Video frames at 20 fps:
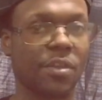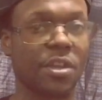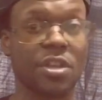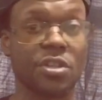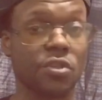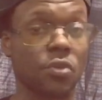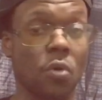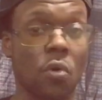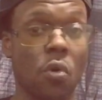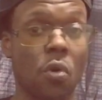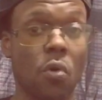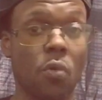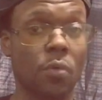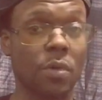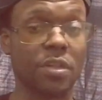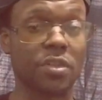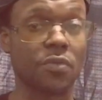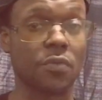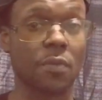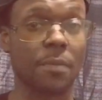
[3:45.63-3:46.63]
It's
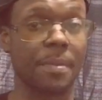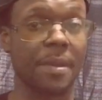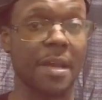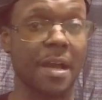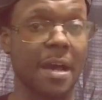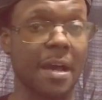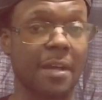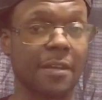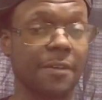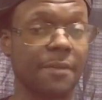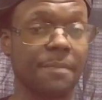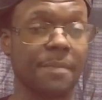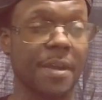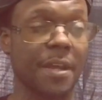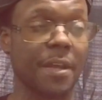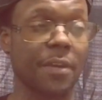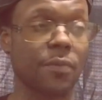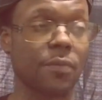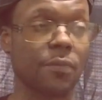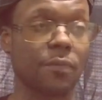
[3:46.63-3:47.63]
always going to be high
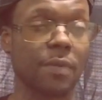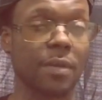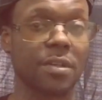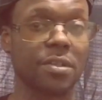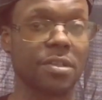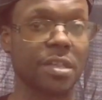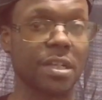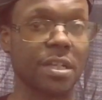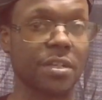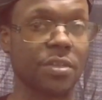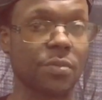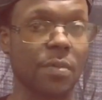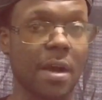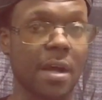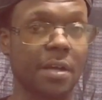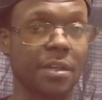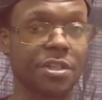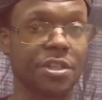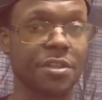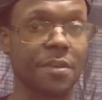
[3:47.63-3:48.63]
demand on real estate, so
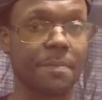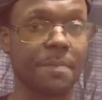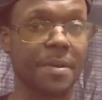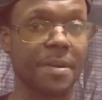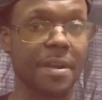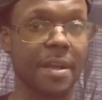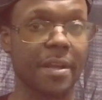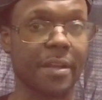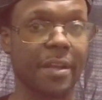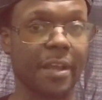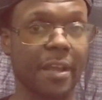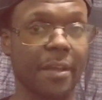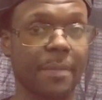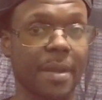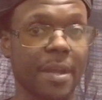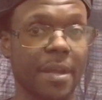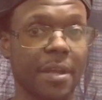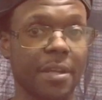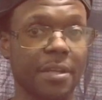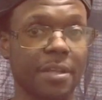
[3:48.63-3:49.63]
I could jump in that
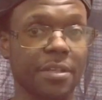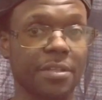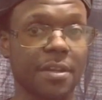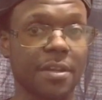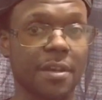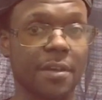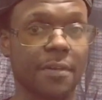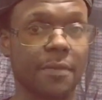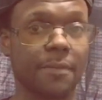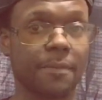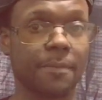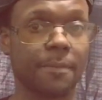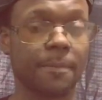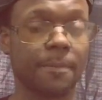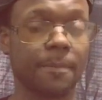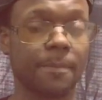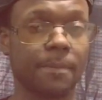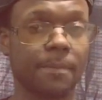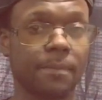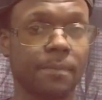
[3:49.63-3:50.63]
game at any time.
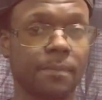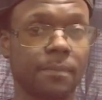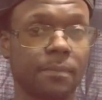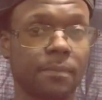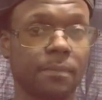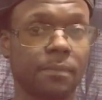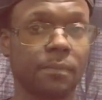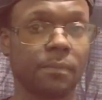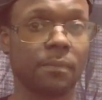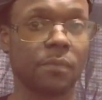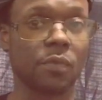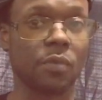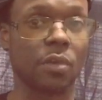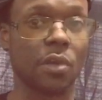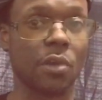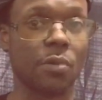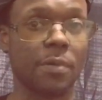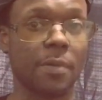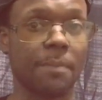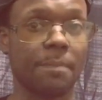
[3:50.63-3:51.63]

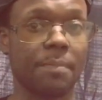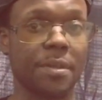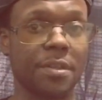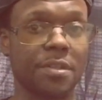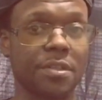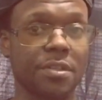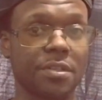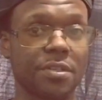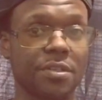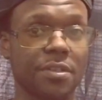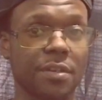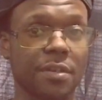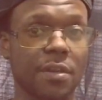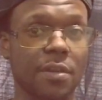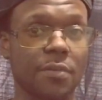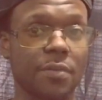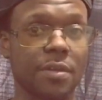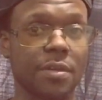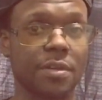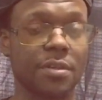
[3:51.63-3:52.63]
Learning business and
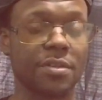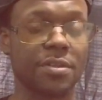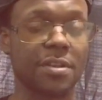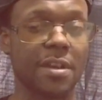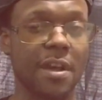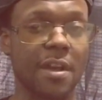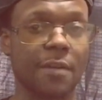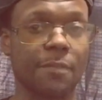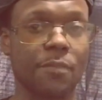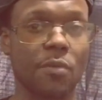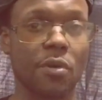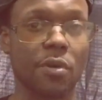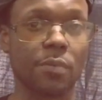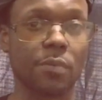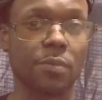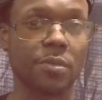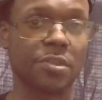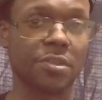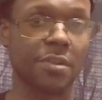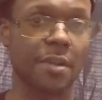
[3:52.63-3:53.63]
learning the stock
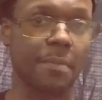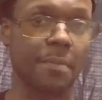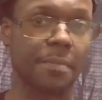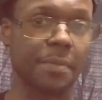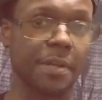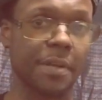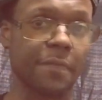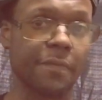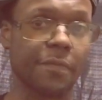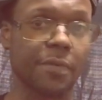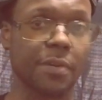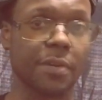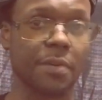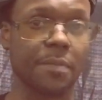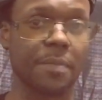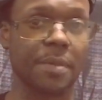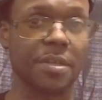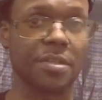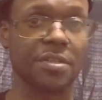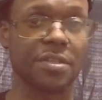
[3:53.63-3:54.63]
market was something different
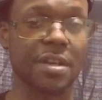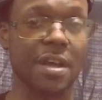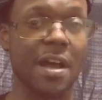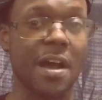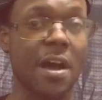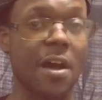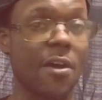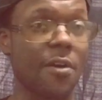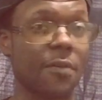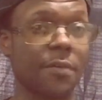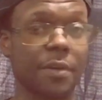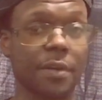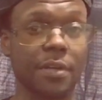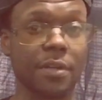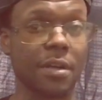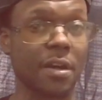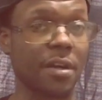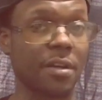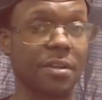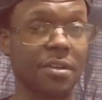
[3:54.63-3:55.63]
than me. See, I
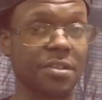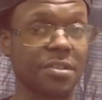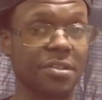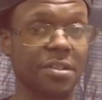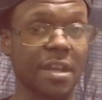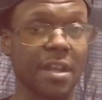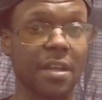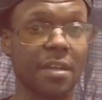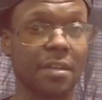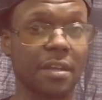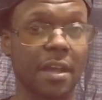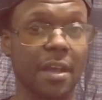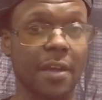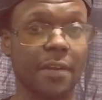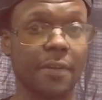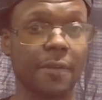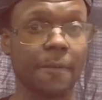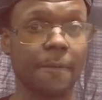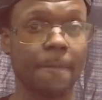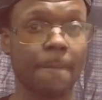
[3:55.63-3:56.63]
already understand that.
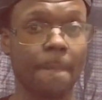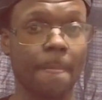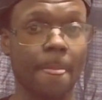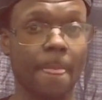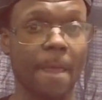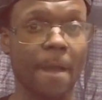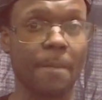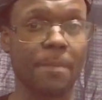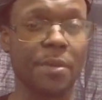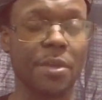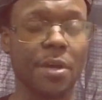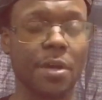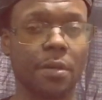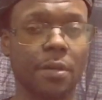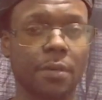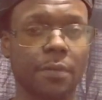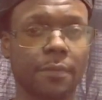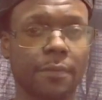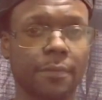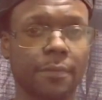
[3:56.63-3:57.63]
I'm young.